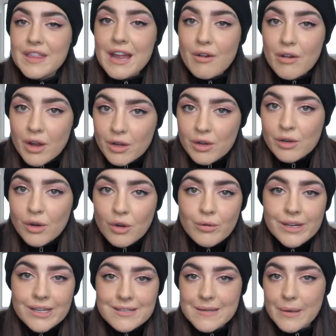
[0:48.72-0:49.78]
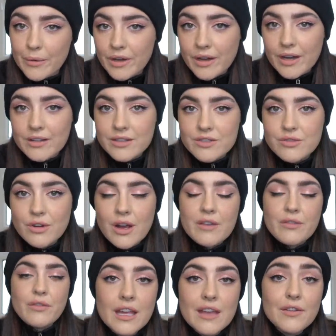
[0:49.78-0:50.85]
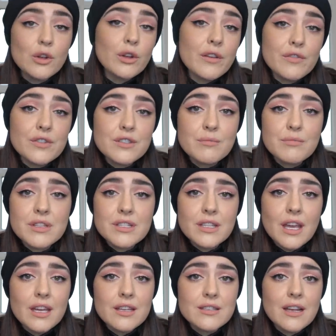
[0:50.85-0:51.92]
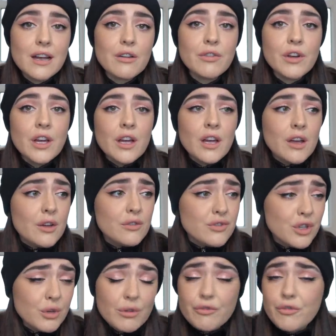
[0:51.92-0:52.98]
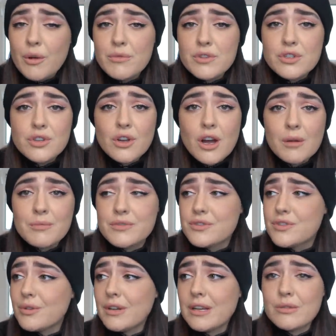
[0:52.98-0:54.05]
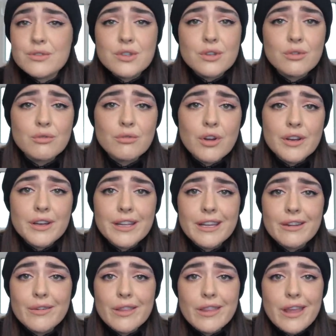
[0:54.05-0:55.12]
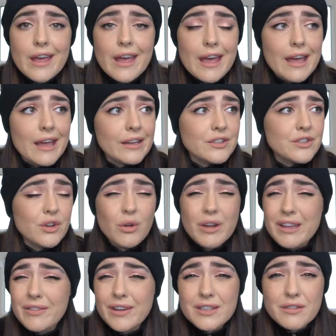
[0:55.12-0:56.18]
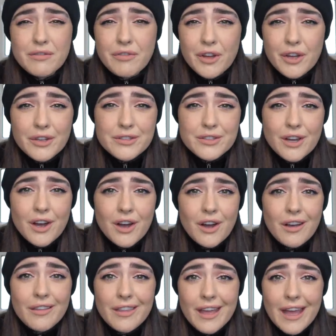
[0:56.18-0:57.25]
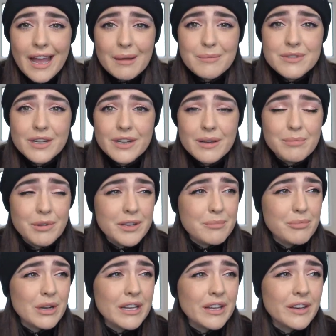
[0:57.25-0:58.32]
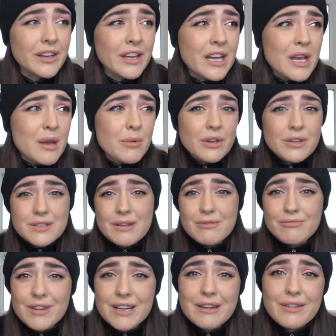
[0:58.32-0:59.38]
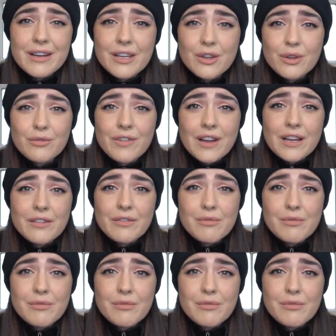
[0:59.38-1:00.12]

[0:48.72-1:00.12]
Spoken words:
They're a glorious little car to drive. If you're looking for something to get yourself to and from the shops, do a little school run here and there. Do you know what, even as a first car, they're absolutely bloody brilliant because they're really, really good value